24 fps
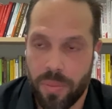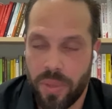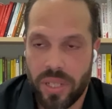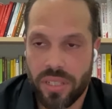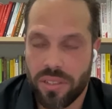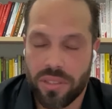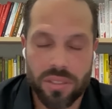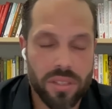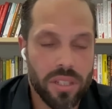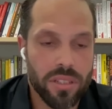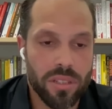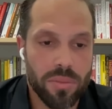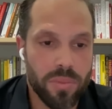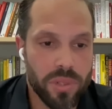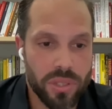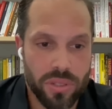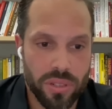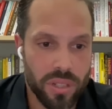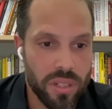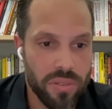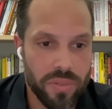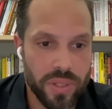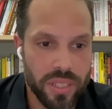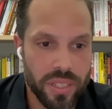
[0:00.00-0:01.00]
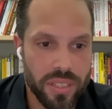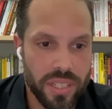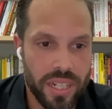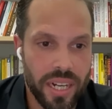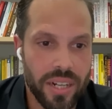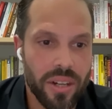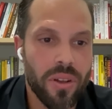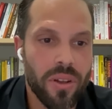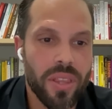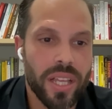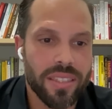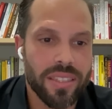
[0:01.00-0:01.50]
mean, just customer service. And I
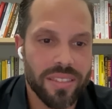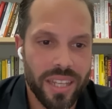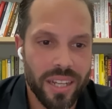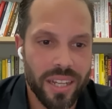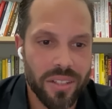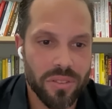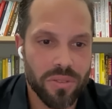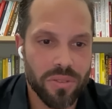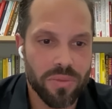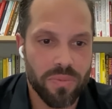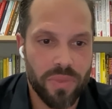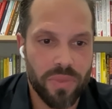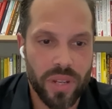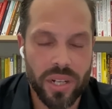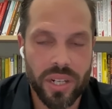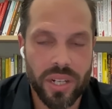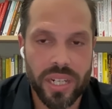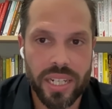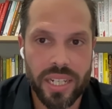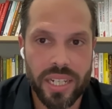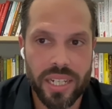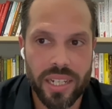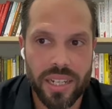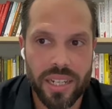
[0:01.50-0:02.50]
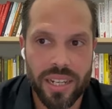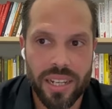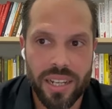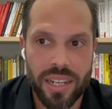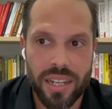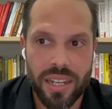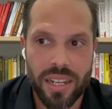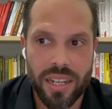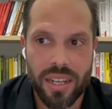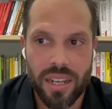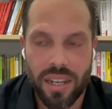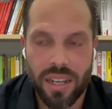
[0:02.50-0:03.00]
know that sounds very.
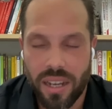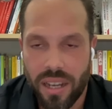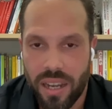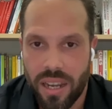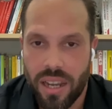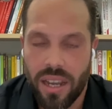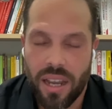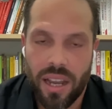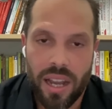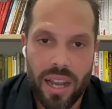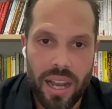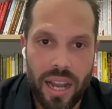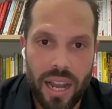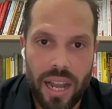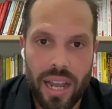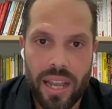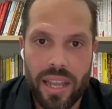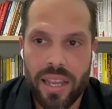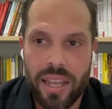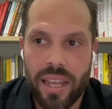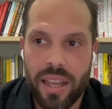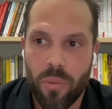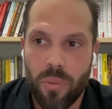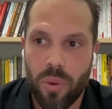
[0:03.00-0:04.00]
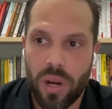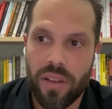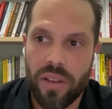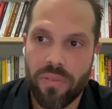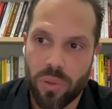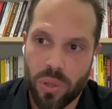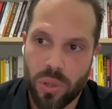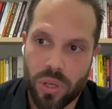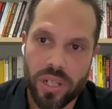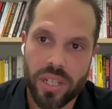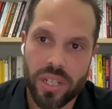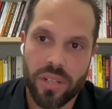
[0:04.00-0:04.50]
What
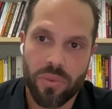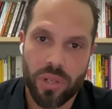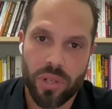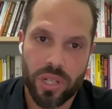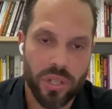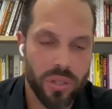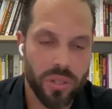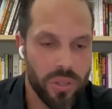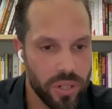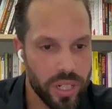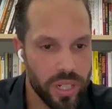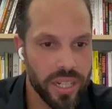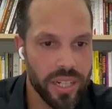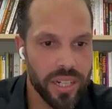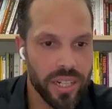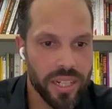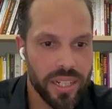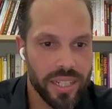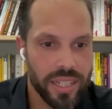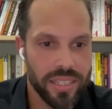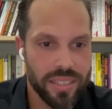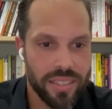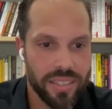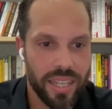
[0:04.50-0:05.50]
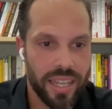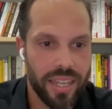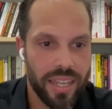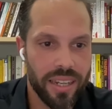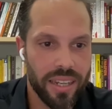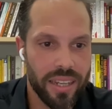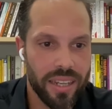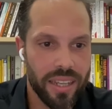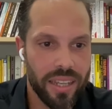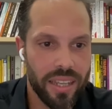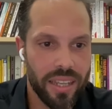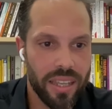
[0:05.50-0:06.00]
I've learned in recruiting is that
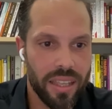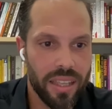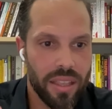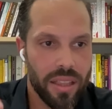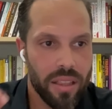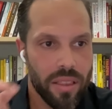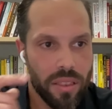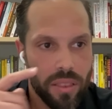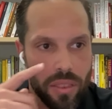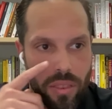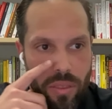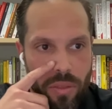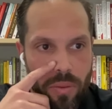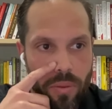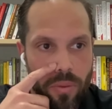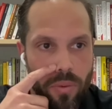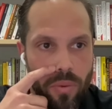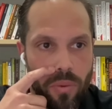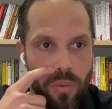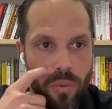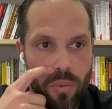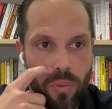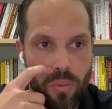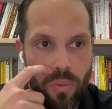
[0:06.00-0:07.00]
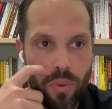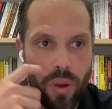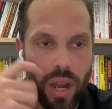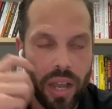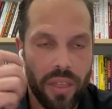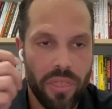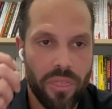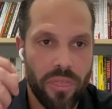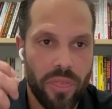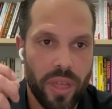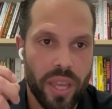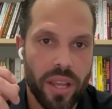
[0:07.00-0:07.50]

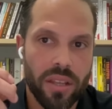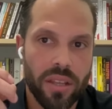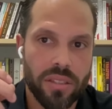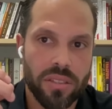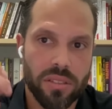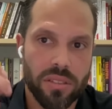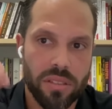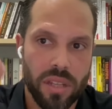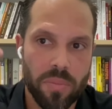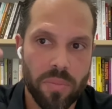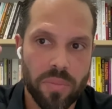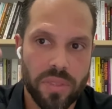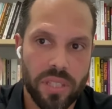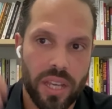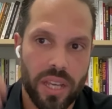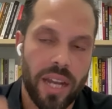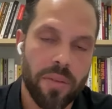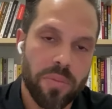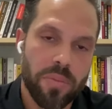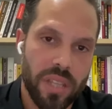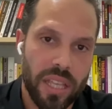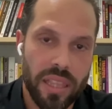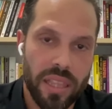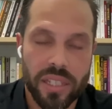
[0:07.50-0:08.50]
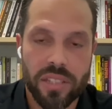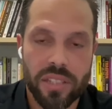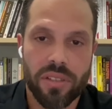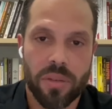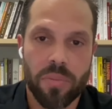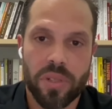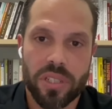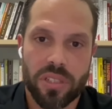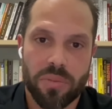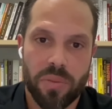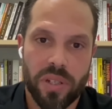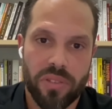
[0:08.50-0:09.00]
I think sometimes, at least
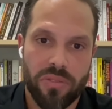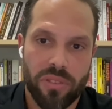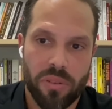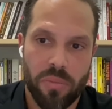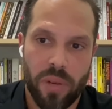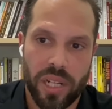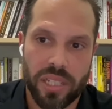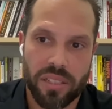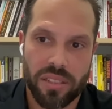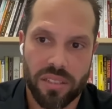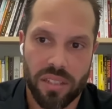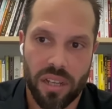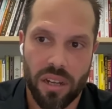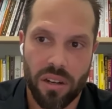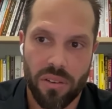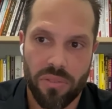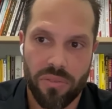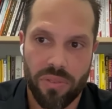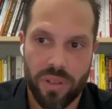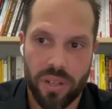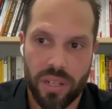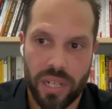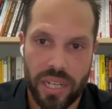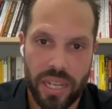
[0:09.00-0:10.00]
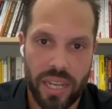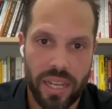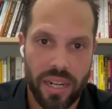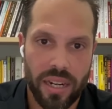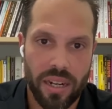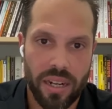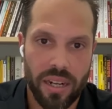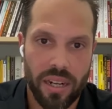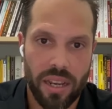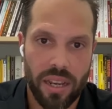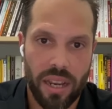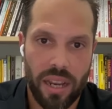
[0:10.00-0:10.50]
I'm going to speak for myself. And
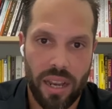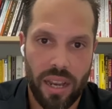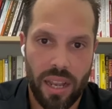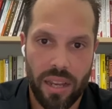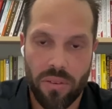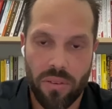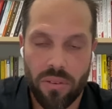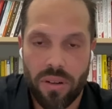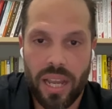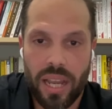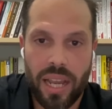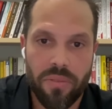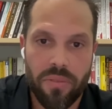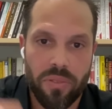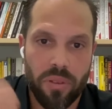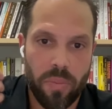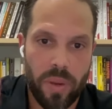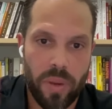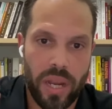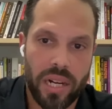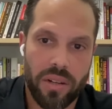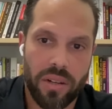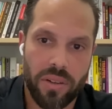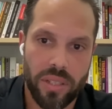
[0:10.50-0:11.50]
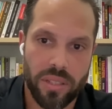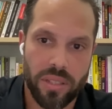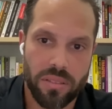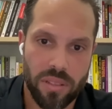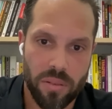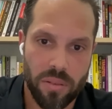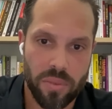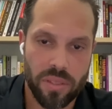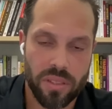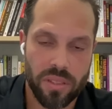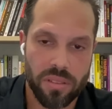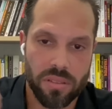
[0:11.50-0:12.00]
again, I don't have the background that
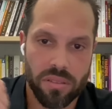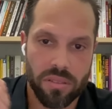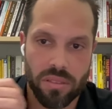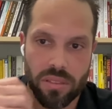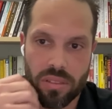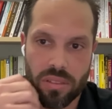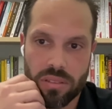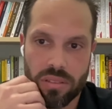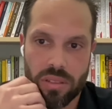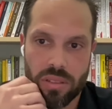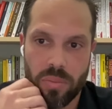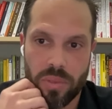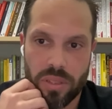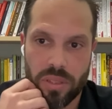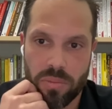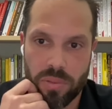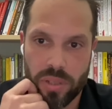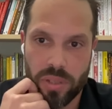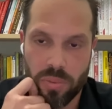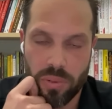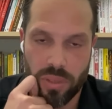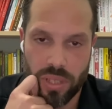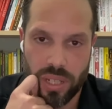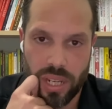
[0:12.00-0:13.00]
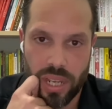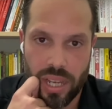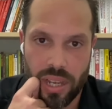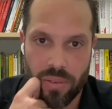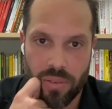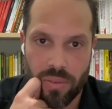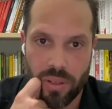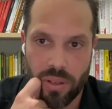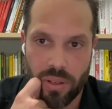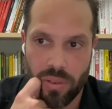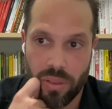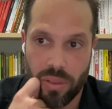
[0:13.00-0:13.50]
some of these people that
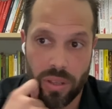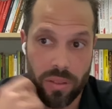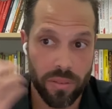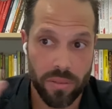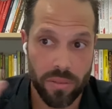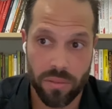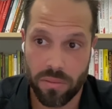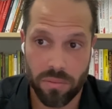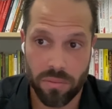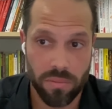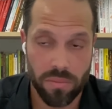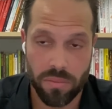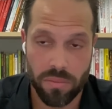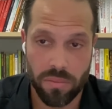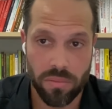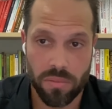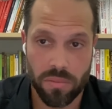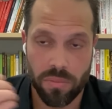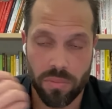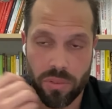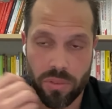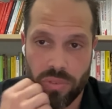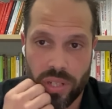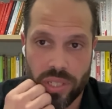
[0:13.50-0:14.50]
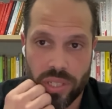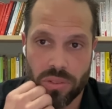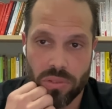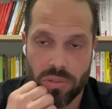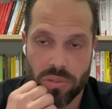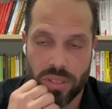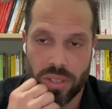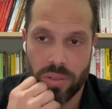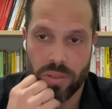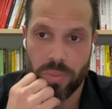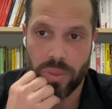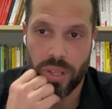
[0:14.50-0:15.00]
have, the
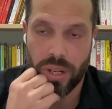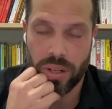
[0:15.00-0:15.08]
professionals that